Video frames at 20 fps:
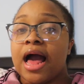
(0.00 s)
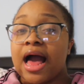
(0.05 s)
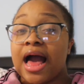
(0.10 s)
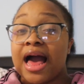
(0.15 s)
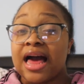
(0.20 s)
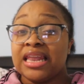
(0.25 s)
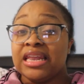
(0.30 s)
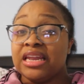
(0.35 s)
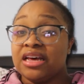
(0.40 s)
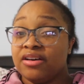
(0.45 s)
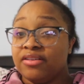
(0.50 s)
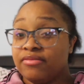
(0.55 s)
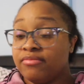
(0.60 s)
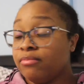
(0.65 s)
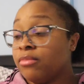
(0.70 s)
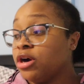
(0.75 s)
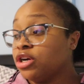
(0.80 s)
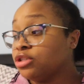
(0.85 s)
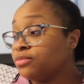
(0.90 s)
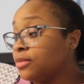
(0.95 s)
I love
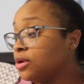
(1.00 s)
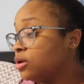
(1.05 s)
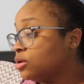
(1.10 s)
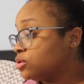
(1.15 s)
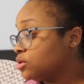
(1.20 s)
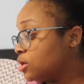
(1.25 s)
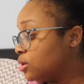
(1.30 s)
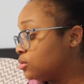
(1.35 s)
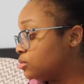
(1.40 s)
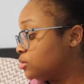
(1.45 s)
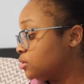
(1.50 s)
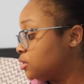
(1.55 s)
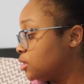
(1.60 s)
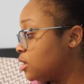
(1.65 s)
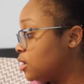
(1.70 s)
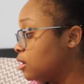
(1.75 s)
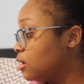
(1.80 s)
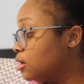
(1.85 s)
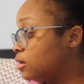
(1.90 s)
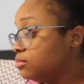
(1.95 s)
marshmallow toast.
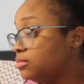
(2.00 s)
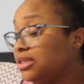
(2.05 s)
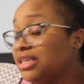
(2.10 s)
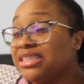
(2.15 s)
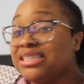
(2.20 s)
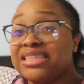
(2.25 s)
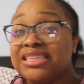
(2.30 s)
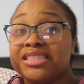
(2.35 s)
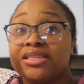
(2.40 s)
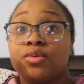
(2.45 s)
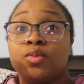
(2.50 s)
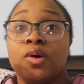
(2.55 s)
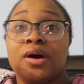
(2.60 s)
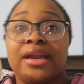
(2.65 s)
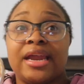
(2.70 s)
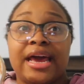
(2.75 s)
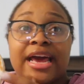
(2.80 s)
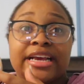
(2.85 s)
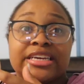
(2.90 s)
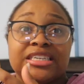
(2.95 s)
Um, this is the one,
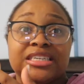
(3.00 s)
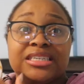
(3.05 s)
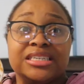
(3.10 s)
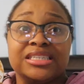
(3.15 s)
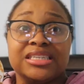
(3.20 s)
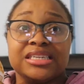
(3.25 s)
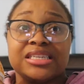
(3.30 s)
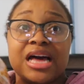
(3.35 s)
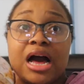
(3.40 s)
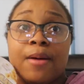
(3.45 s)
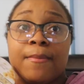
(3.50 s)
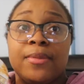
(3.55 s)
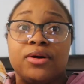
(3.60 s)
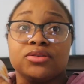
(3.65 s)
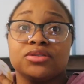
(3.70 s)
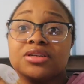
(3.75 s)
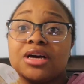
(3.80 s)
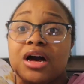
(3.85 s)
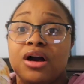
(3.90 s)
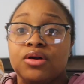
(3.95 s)
actually, this is
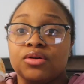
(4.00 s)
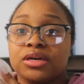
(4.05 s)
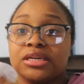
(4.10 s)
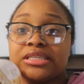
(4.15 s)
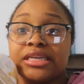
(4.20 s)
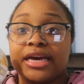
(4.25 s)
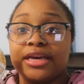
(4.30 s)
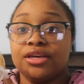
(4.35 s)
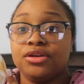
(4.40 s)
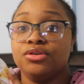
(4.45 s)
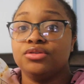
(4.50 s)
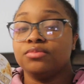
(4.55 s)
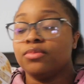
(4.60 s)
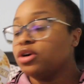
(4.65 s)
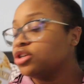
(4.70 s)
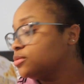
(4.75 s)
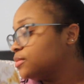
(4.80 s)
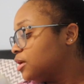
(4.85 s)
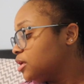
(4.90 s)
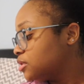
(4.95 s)
almost gone because I use
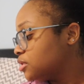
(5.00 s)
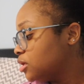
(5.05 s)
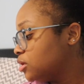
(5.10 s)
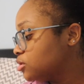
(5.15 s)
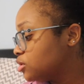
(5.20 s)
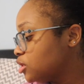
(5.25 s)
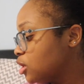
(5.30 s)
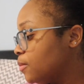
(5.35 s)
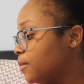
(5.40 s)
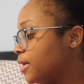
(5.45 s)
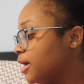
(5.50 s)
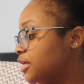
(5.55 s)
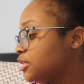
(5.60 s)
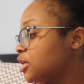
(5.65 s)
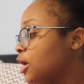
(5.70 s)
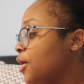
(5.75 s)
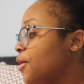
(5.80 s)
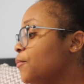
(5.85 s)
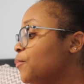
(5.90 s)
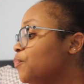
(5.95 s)
marshmallow toast so much.
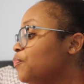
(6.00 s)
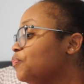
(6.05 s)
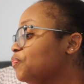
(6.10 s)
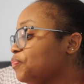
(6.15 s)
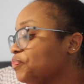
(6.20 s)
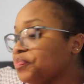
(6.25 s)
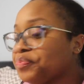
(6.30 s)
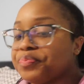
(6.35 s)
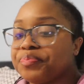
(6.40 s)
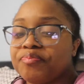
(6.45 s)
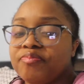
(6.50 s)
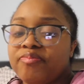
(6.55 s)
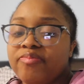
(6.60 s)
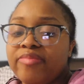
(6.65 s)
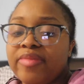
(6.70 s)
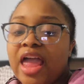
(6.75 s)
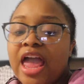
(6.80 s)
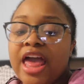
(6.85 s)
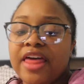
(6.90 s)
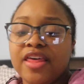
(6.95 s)

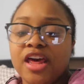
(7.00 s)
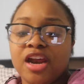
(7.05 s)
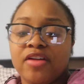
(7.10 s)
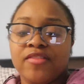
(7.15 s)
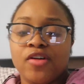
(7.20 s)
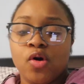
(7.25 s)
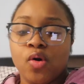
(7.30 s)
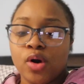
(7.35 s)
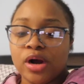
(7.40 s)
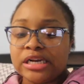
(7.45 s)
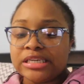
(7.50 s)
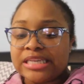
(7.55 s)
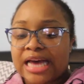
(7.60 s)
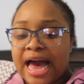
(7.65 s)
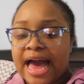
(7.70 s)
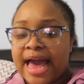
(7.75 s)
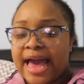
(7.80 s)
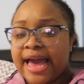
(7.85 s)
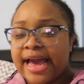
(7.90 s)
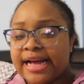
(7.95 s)
And then, of course,
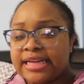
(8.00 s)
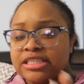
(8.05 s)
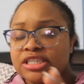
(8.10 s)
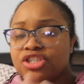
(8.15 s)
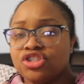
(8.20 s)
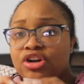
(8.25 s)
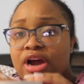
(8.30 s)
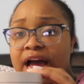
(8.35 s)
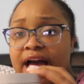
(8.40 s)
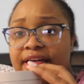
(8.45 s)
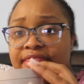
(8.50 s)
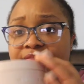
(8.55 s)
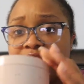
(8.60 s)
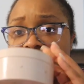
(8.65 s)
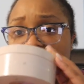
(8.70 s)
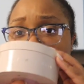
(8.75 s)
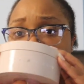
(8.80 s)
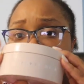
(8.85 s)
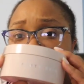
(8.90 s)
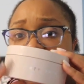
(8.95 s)
I had to try
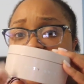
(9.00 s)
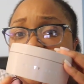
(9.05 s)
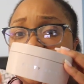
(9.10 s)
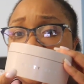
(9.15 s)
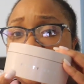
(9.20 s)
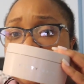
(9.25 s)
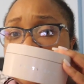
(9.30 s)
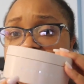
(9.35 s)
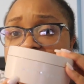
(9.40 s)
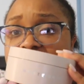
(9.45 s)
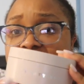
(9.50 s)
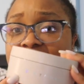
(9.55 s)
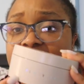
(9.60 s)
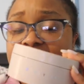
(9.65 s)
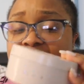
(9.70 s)
the Fenty